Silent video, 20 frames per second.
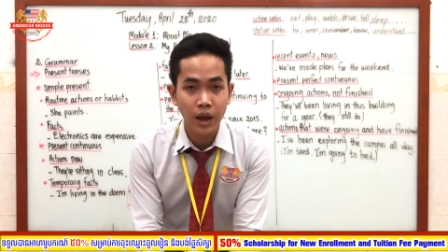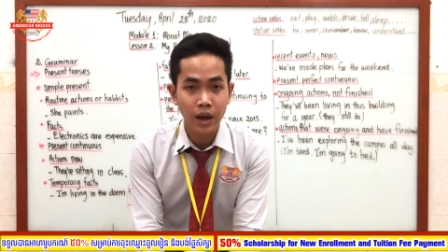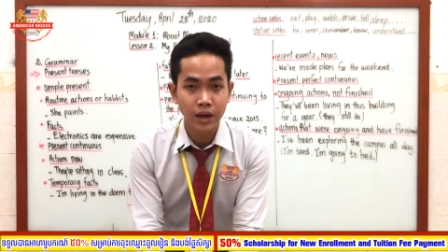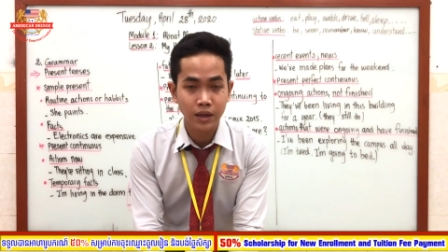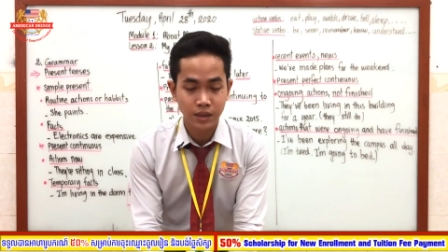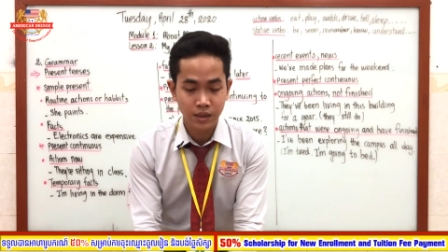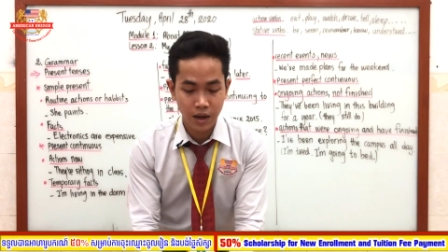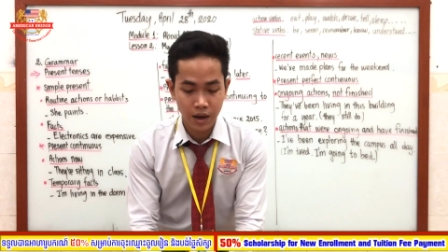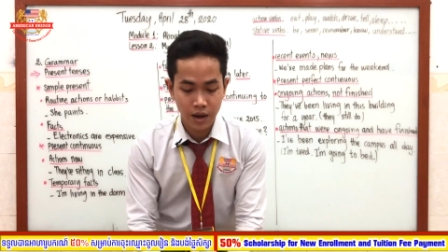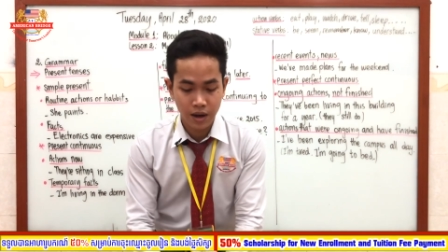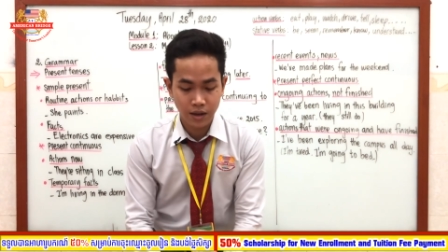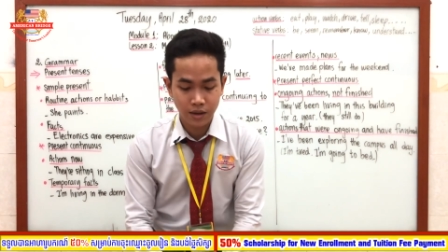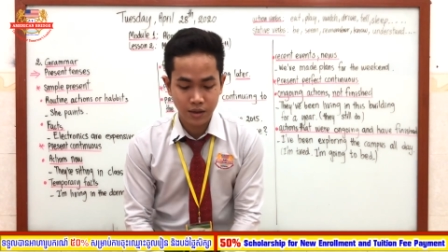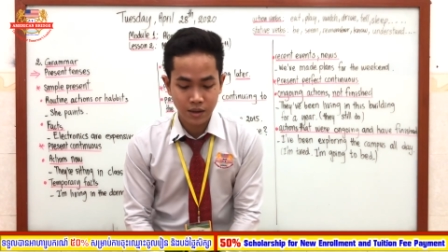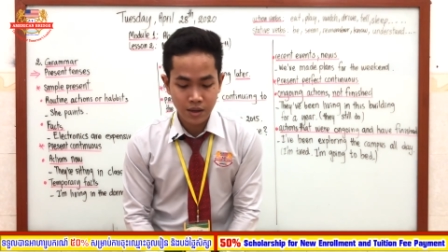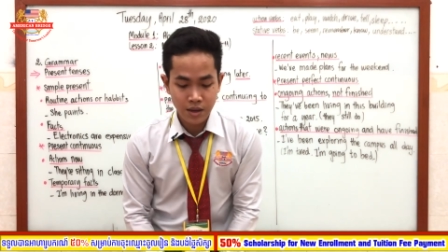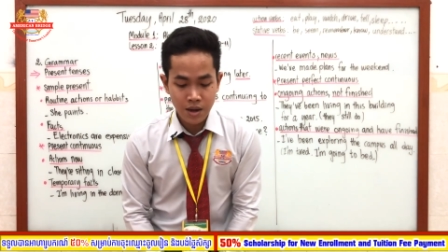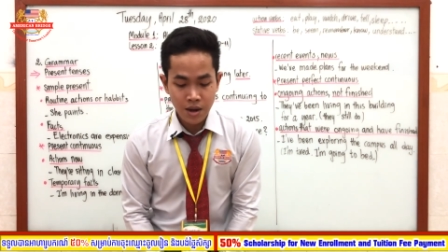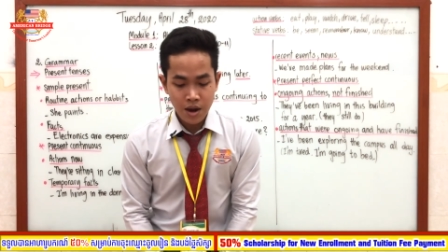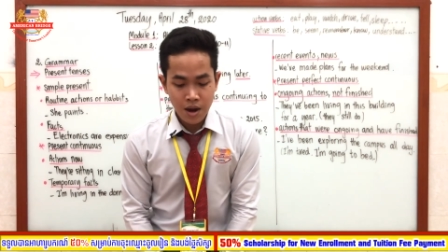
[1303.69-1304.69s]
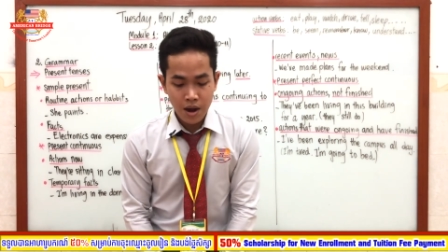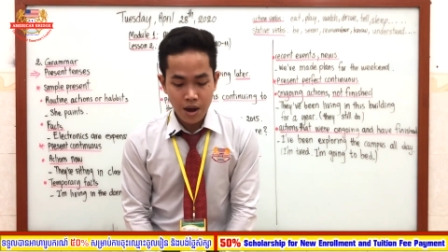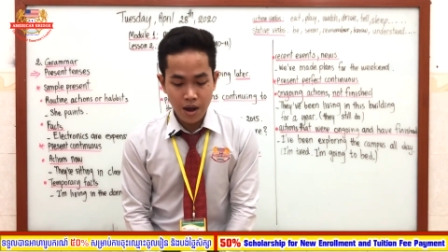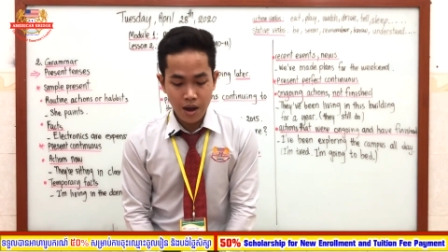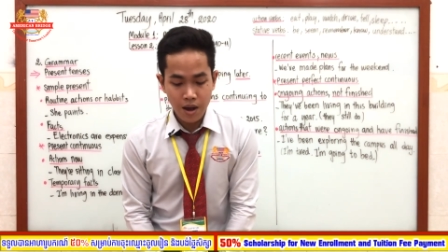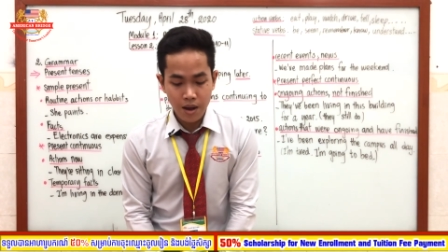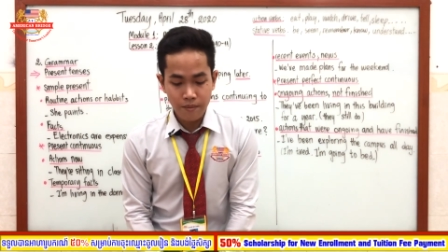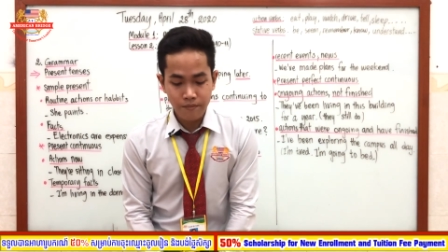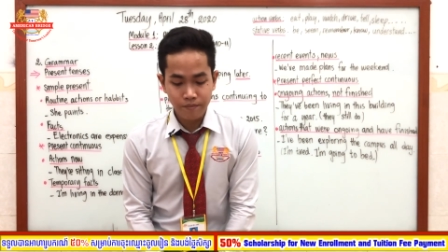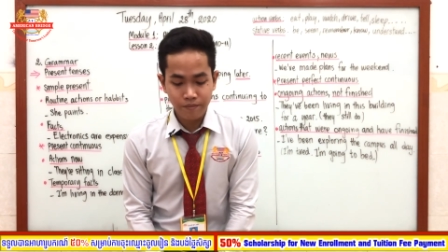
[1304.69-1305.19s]
I said
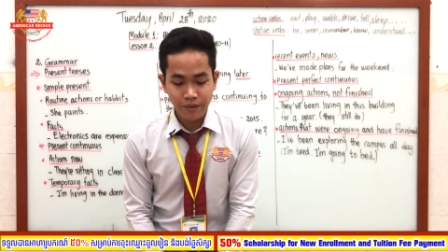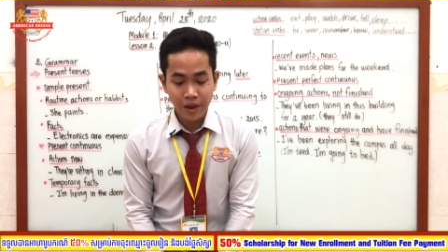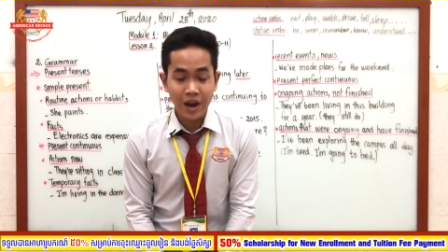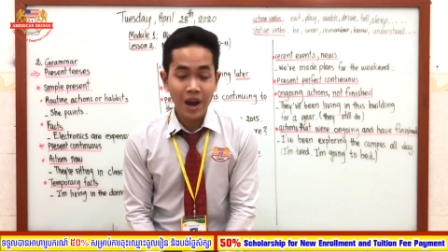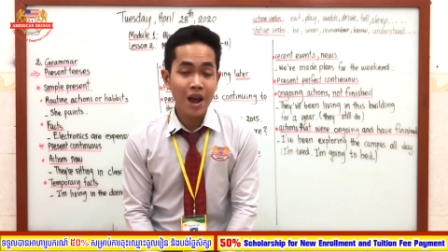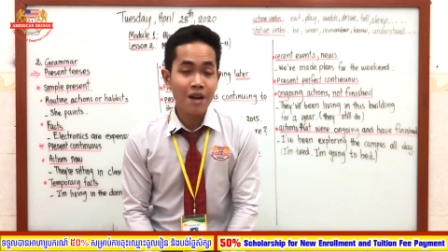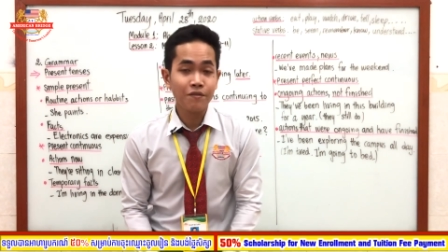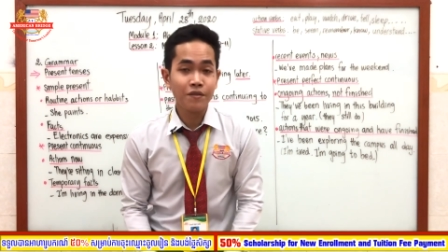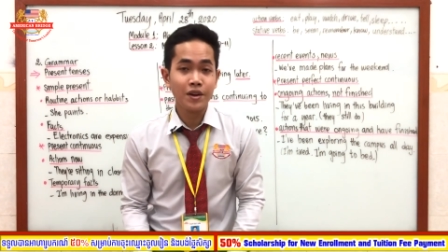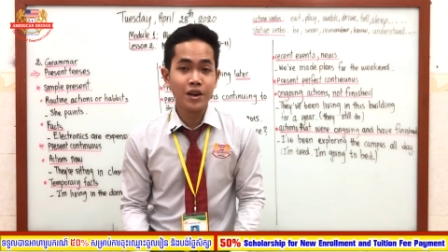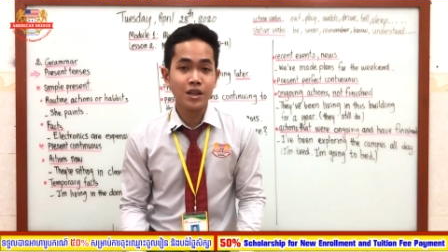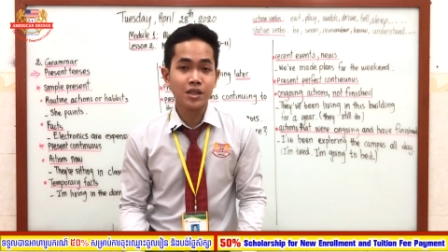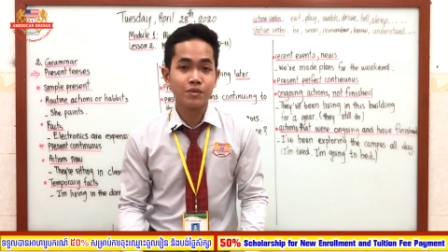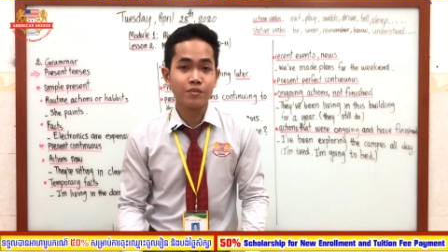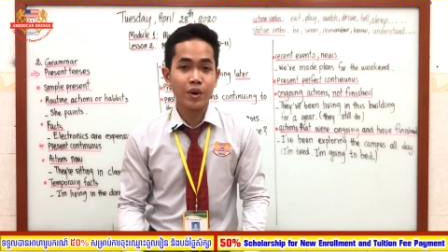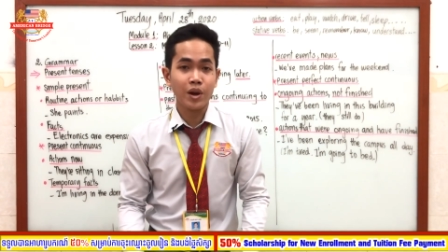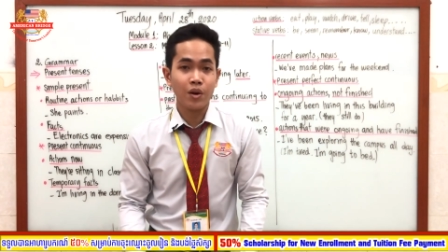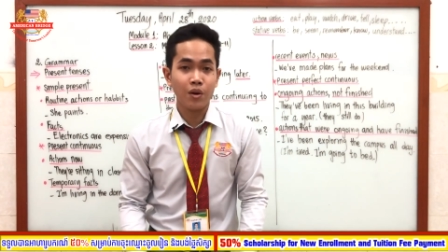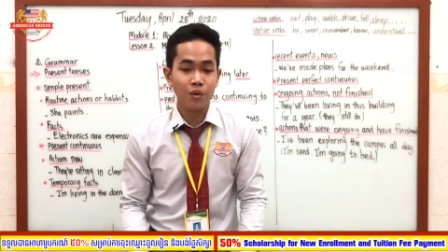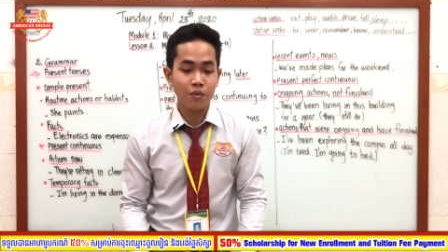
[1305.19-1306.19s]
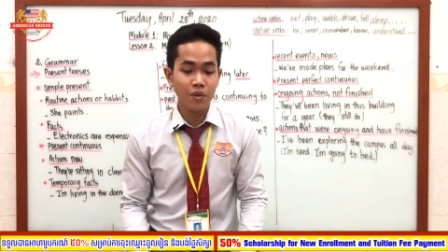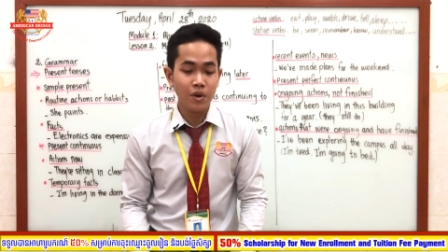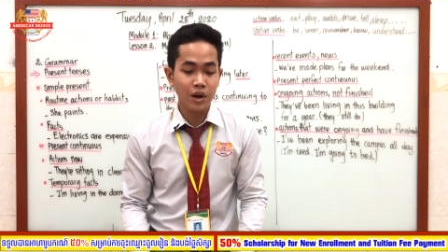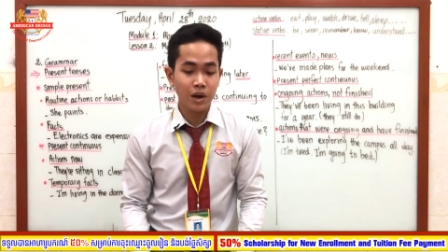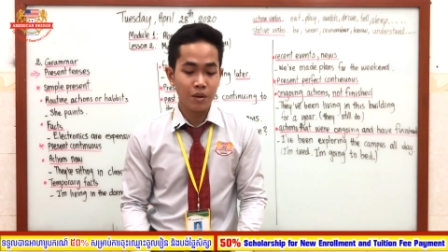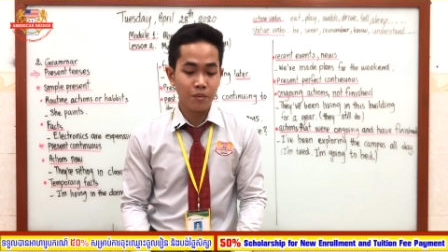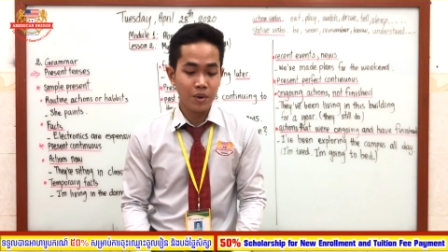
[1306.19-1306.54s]
I have finished my homework.